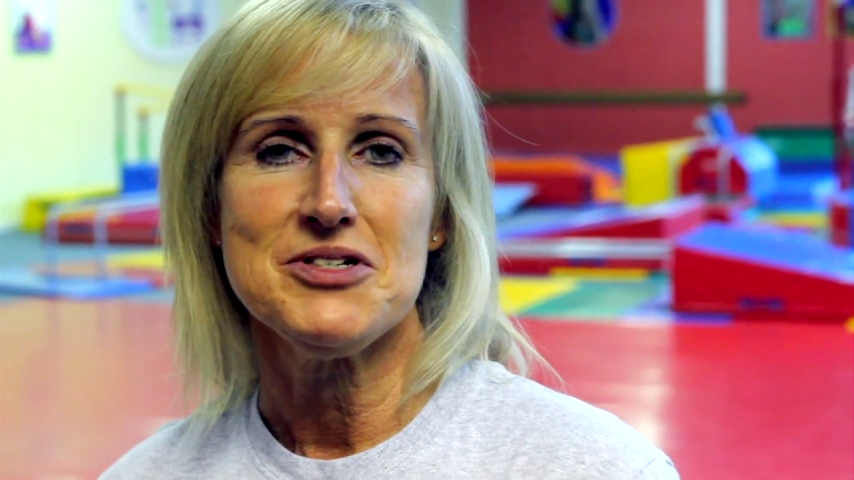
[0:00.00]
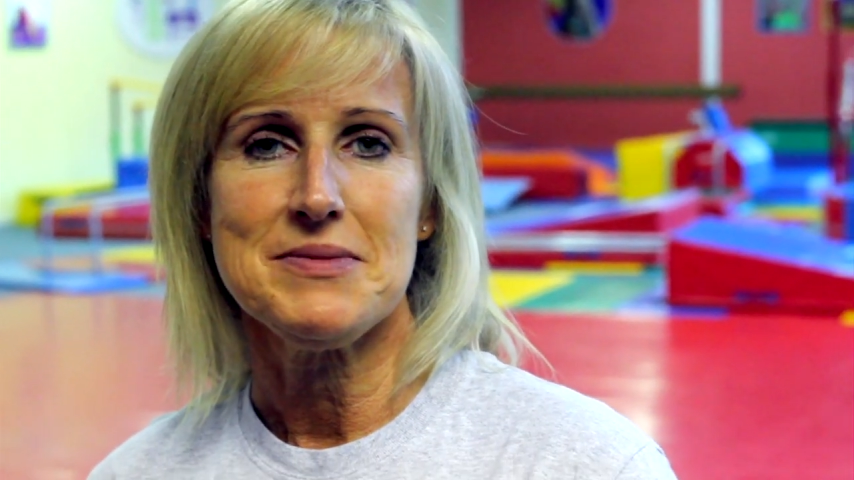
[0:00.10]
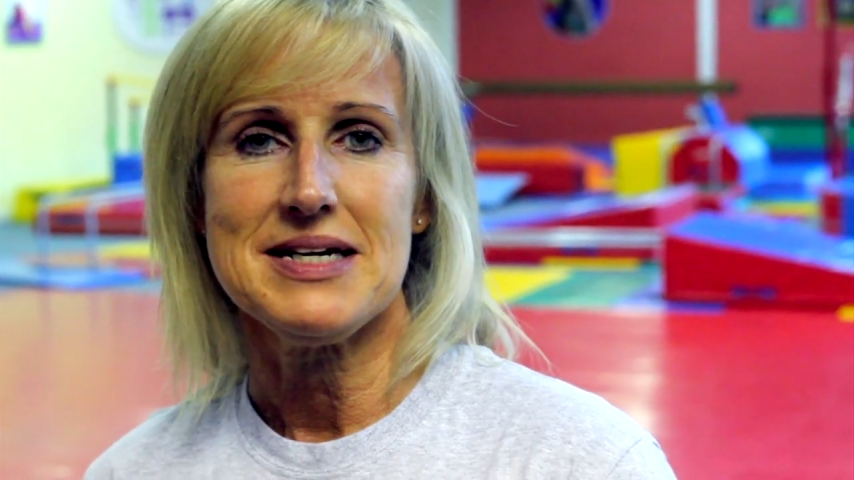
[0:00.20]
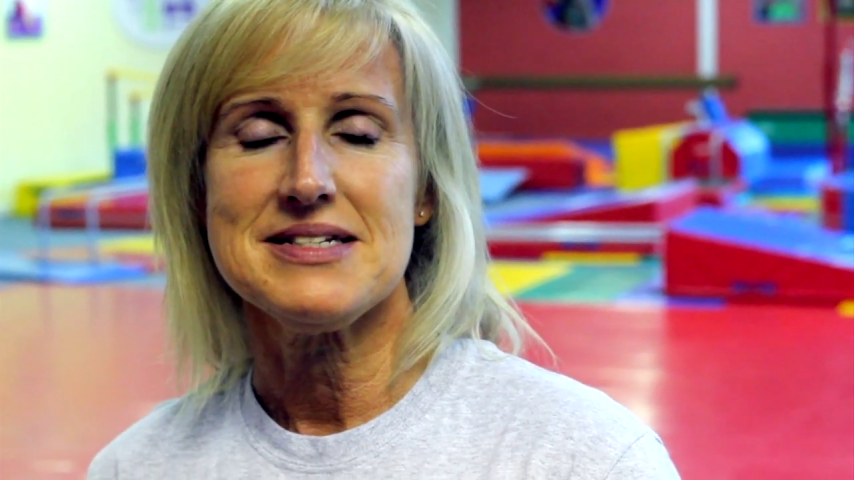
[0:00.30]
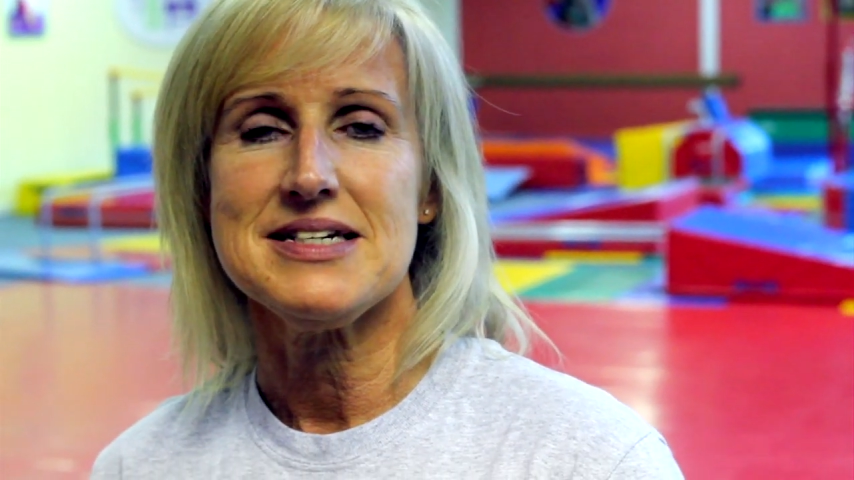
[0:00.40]

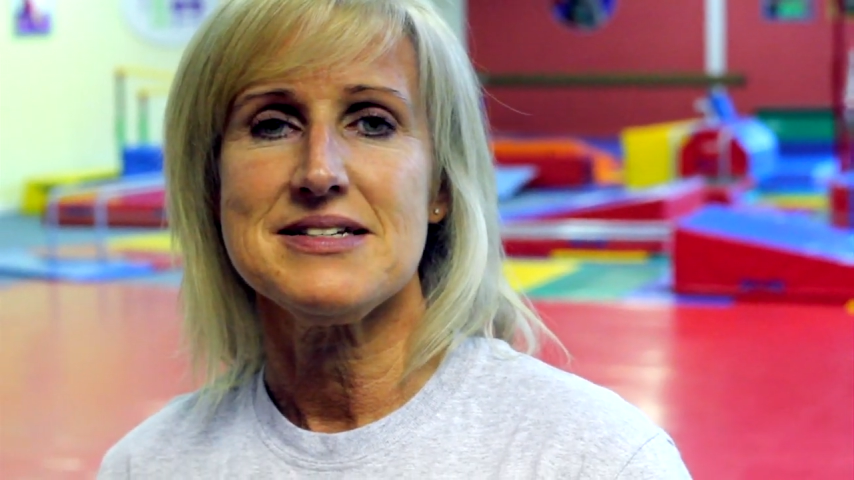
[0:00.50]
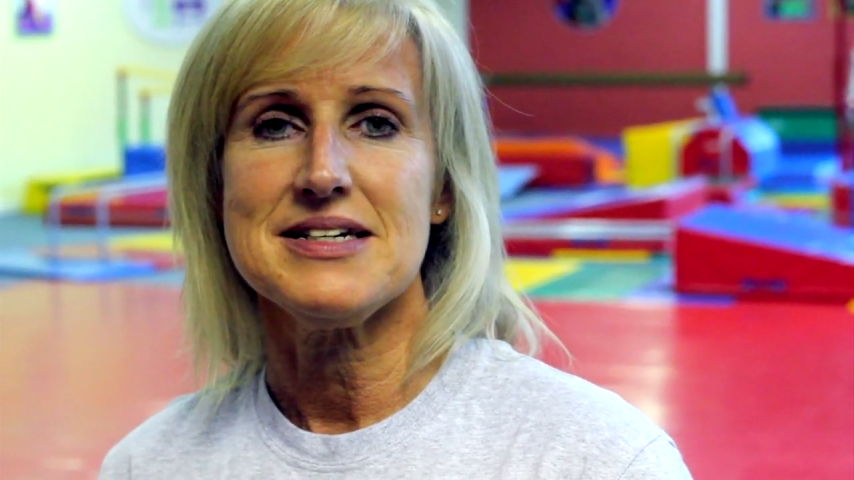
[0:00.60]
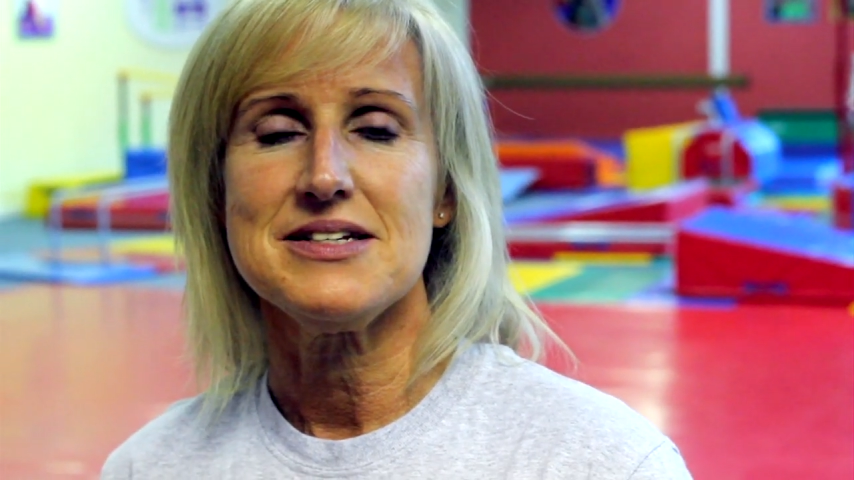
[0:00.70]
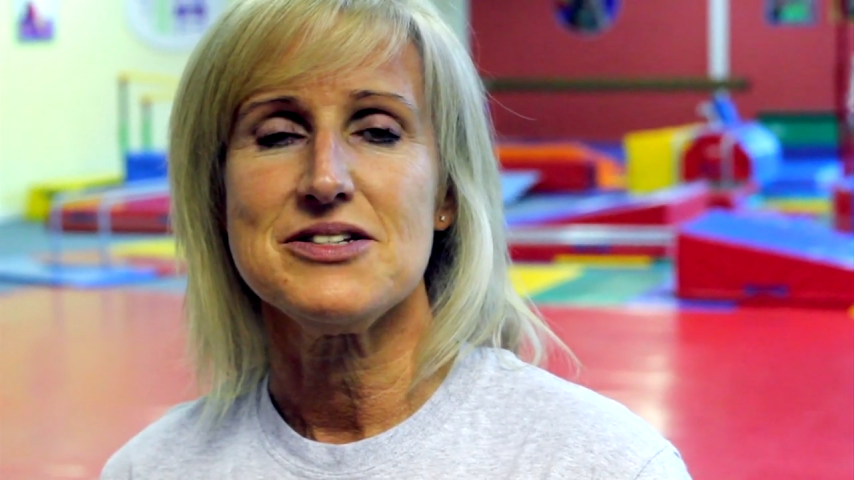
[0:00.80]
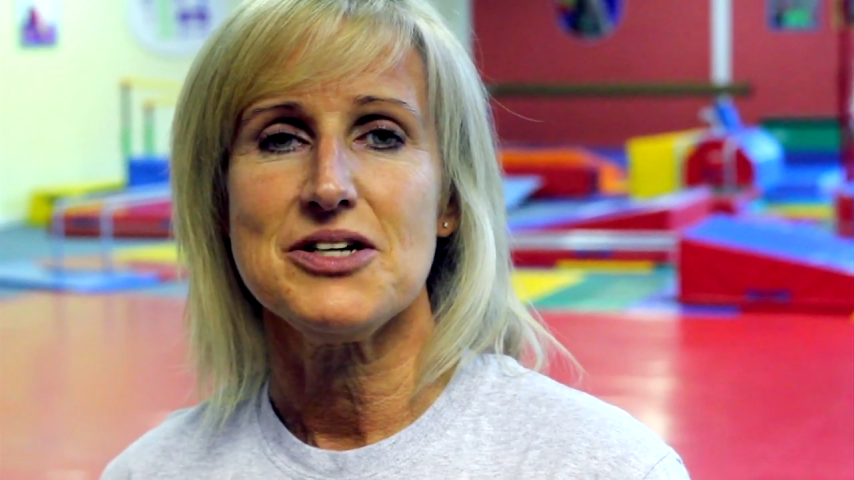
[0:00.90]
Gymnastics
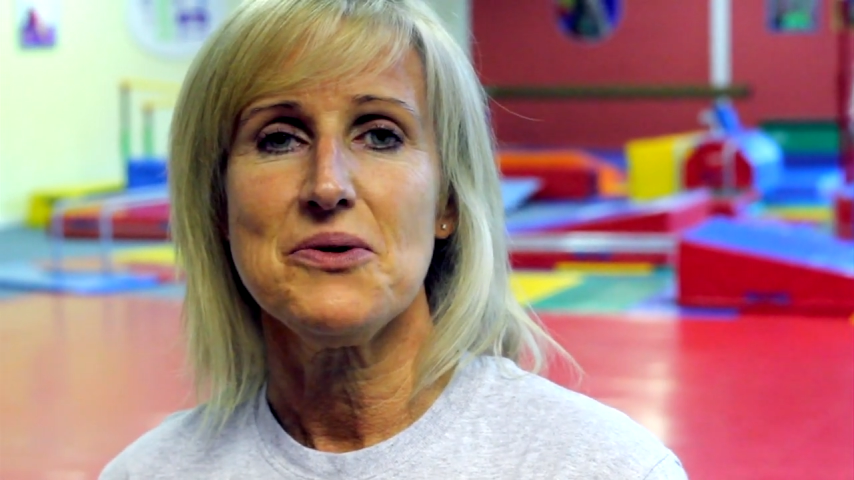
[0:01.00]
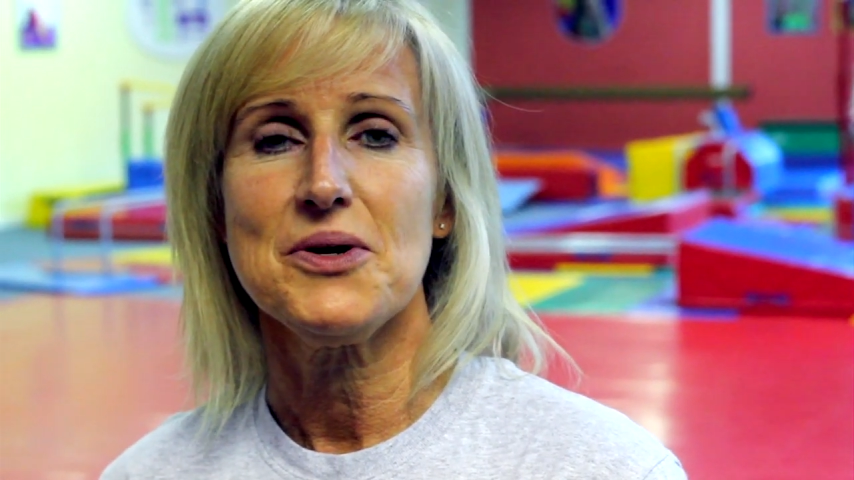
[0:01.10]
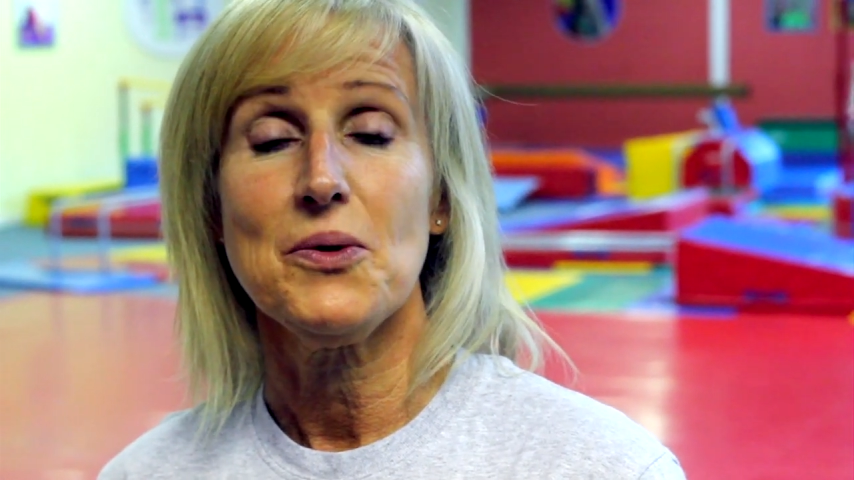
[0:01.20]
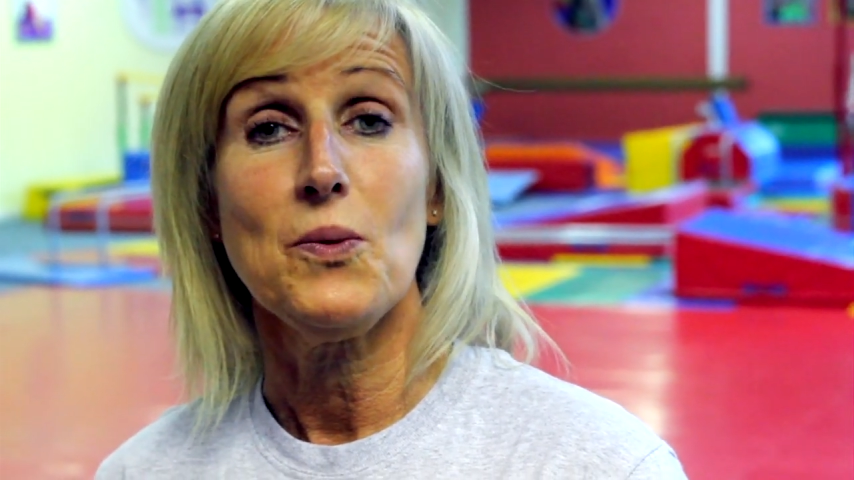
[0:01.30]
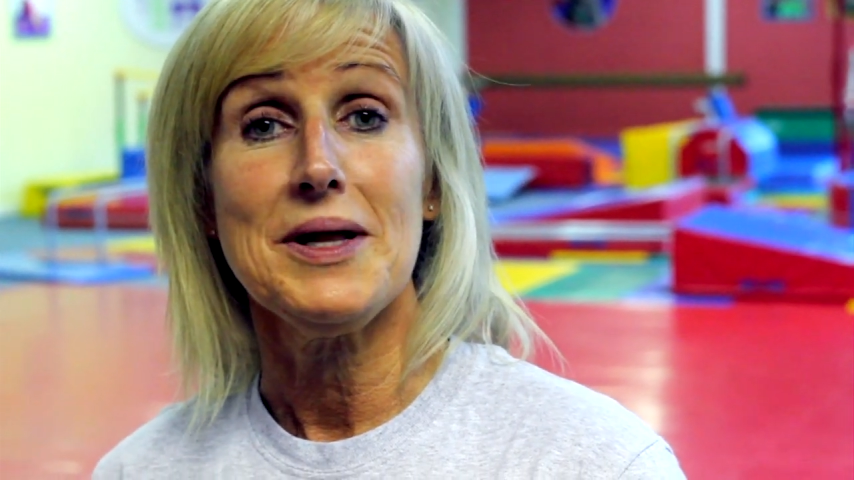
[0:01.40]
in Stoke.
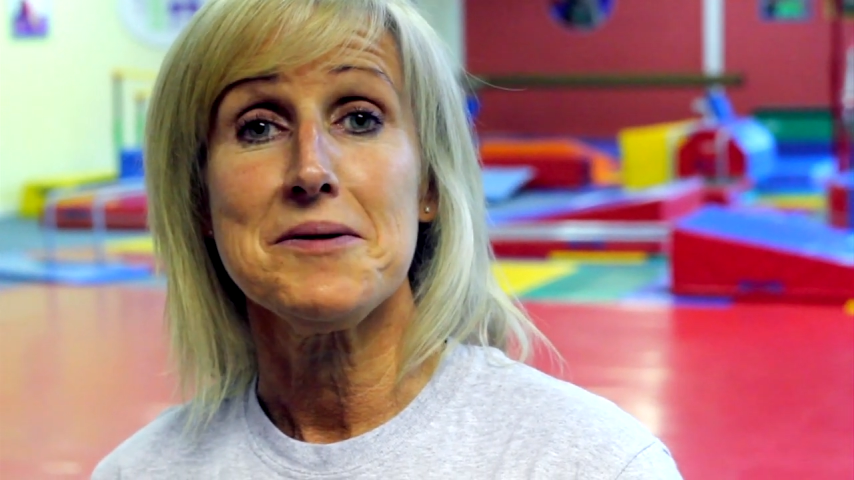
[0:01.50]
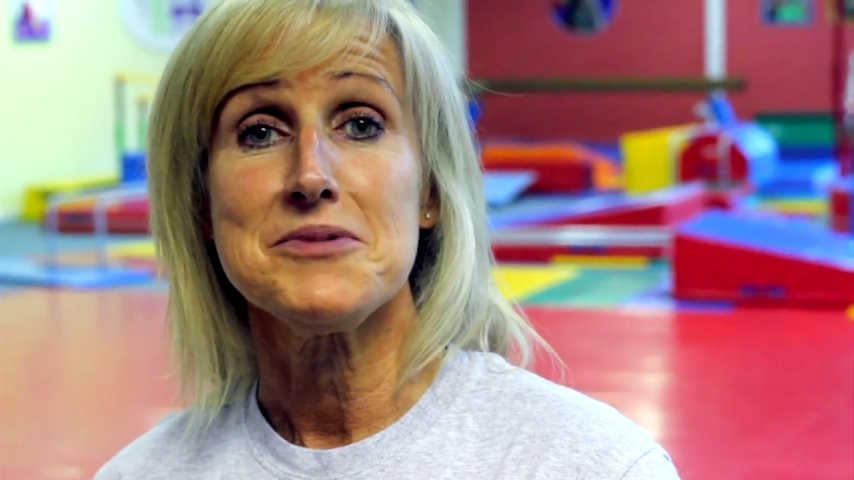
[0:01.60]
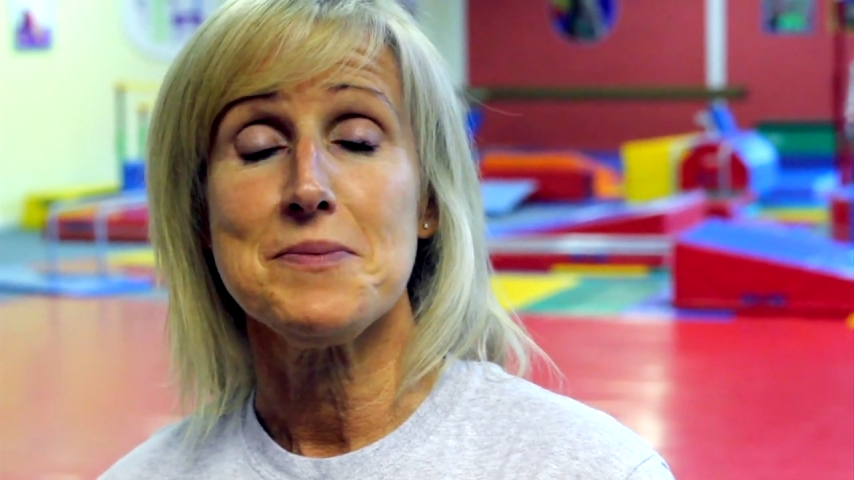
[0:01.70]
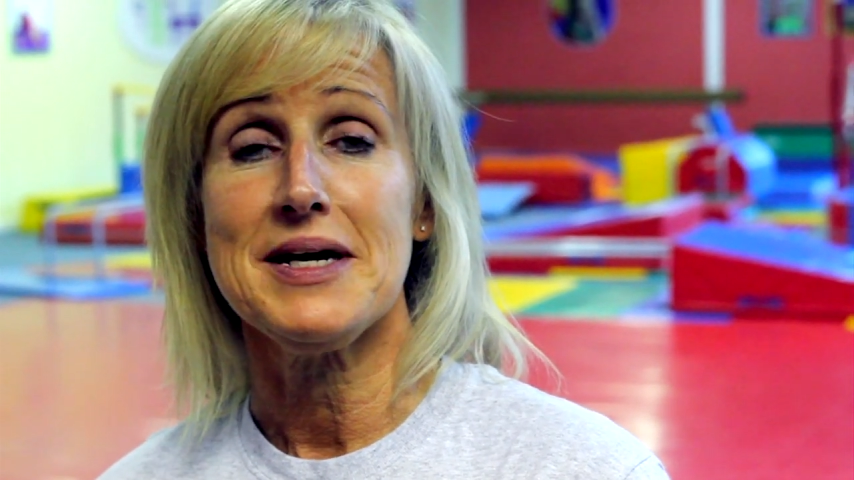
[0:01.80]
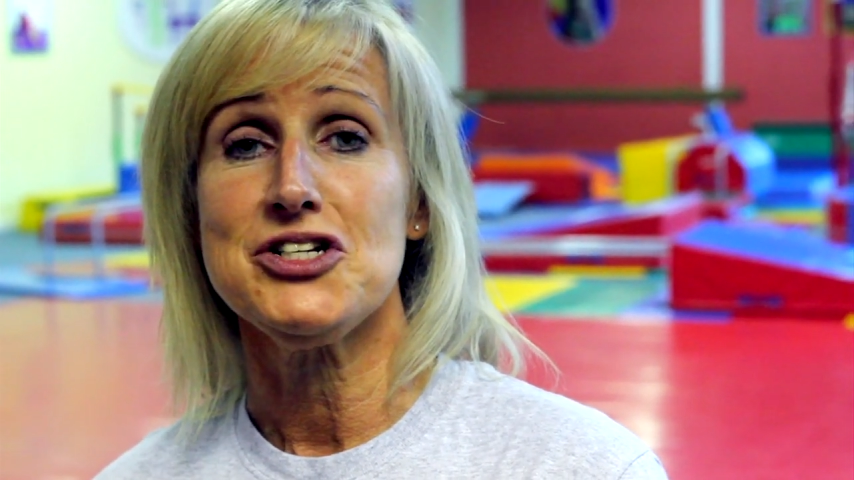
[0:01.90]
Welcome
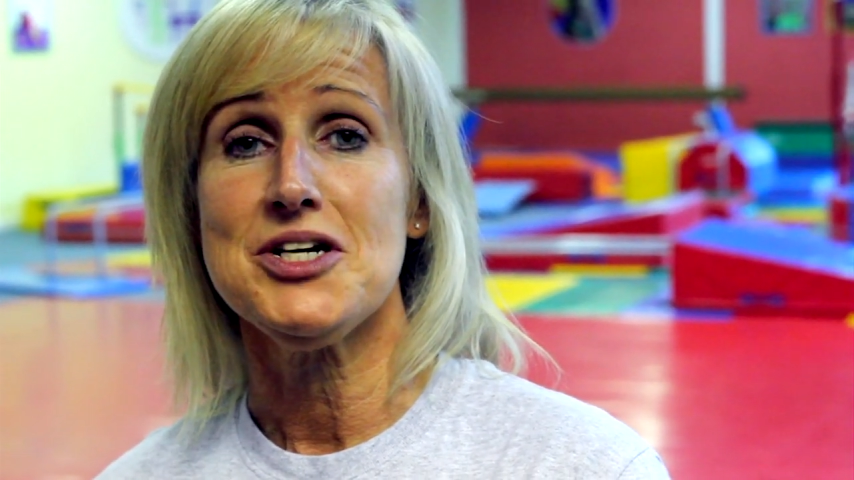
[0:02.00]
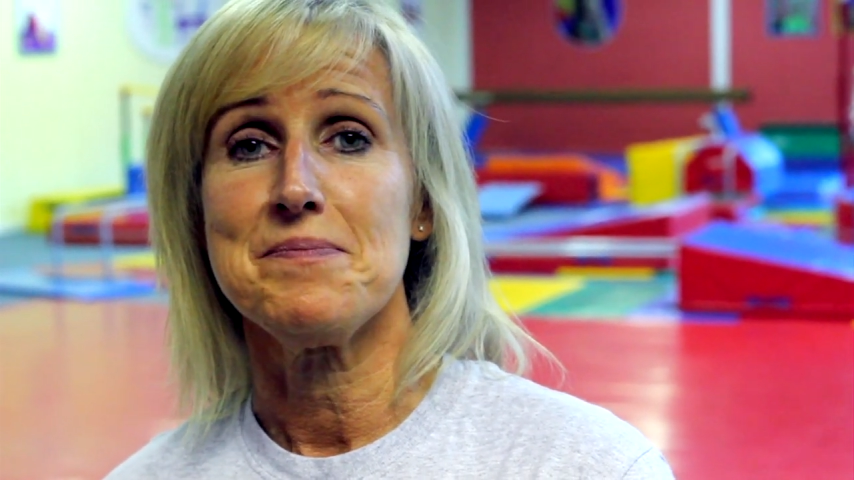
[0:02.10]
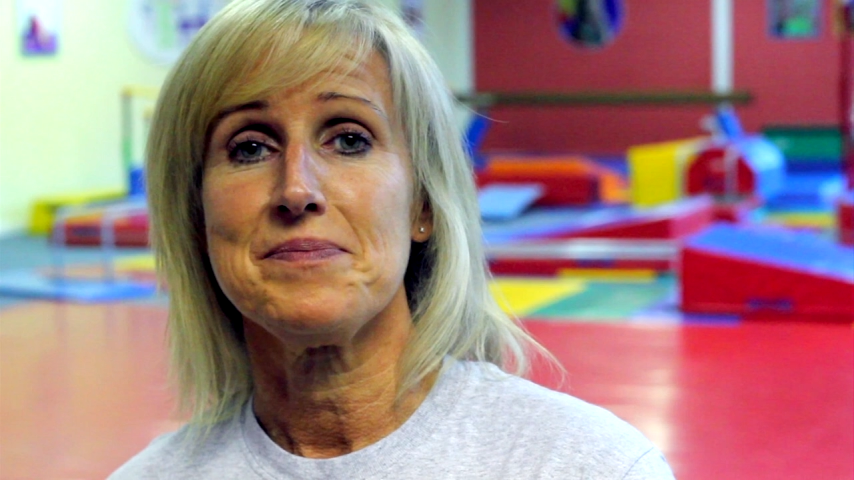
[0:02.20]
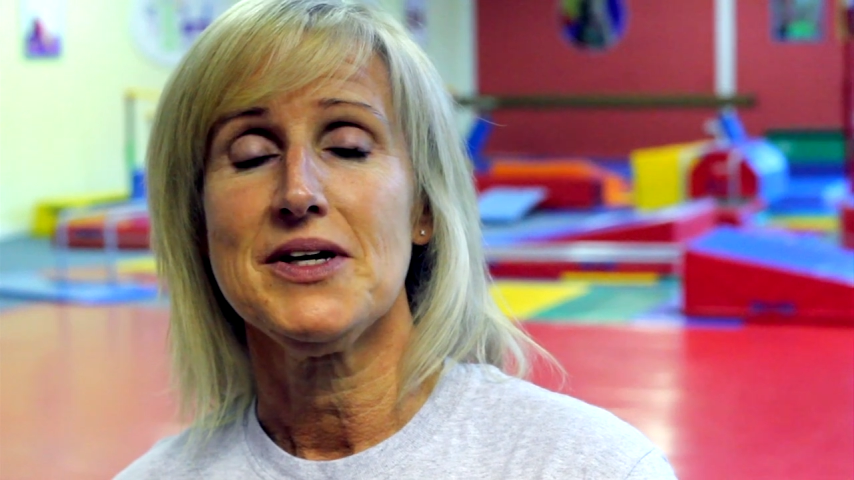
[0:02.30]
to my gym.